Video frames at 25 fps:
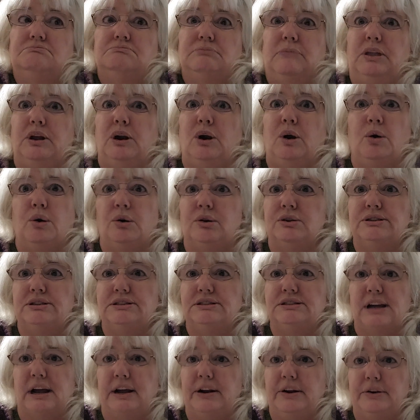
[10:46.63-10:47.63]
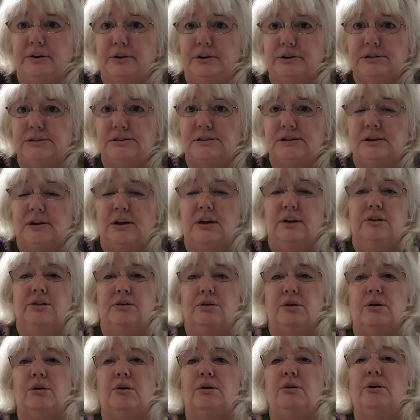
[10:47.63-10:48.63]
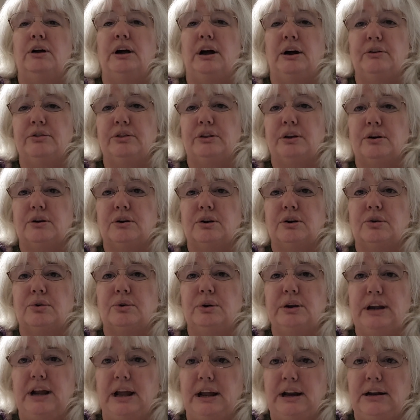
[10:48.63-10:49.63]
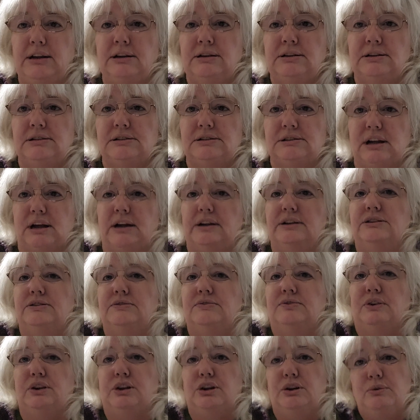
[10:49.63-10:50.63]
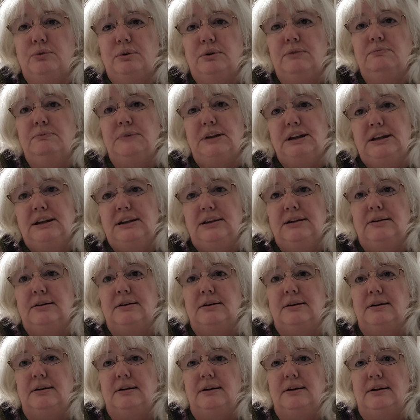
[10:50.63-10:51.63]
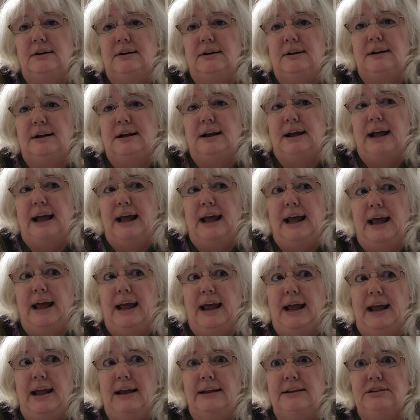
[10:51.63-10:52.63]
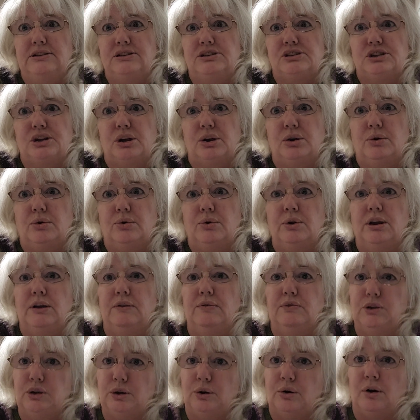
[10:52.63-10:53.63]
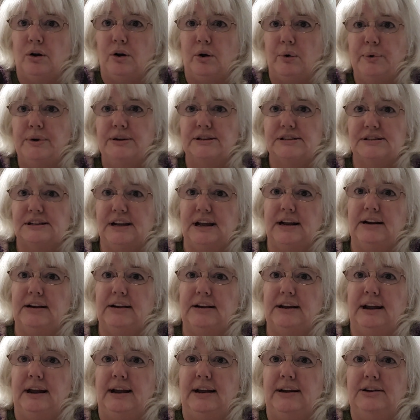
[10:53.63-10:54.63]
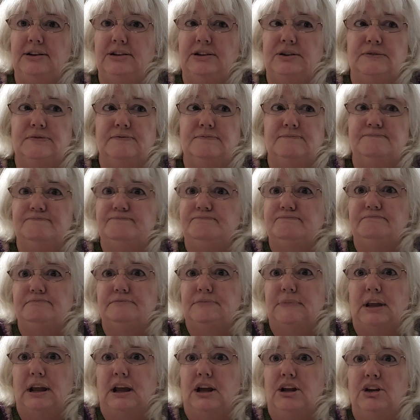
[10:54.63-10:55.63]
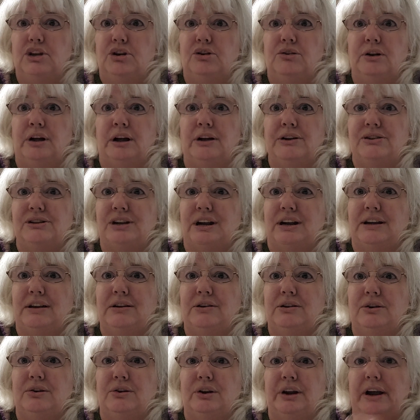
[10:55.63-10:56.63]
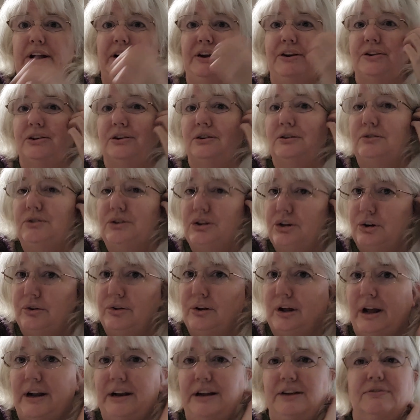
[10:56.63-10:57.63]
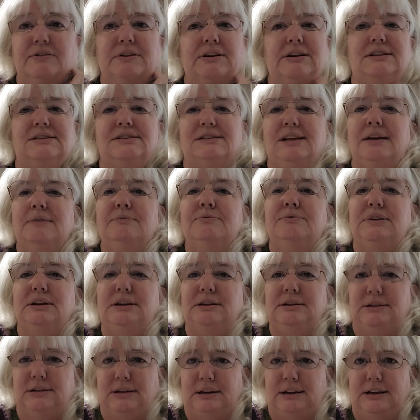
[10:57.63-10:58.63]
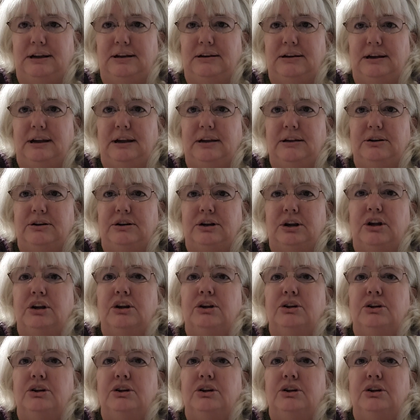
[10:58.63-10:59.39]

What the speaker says: They're all designers. They're all out there creating designs for you and me. And so if you're always getting gauge, you're not checking your gauge. You're not even attempting to get gauge.